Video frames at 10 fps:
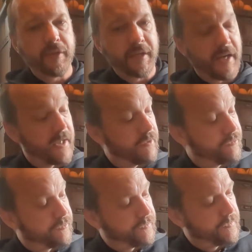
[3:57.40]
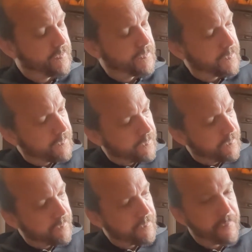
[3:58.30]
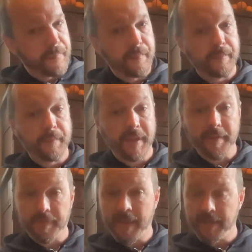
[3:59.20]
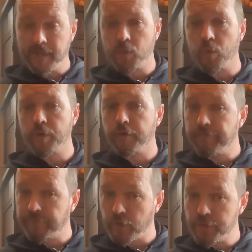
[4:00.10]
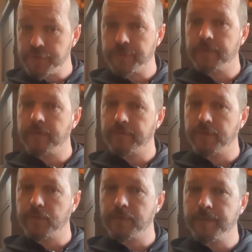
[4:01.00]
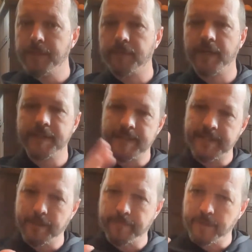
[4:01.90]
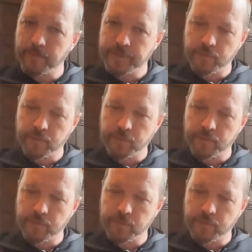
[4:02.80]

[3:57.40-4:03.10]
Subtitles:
kind of get that in order first, if you know what I mean, right? It's the same thing with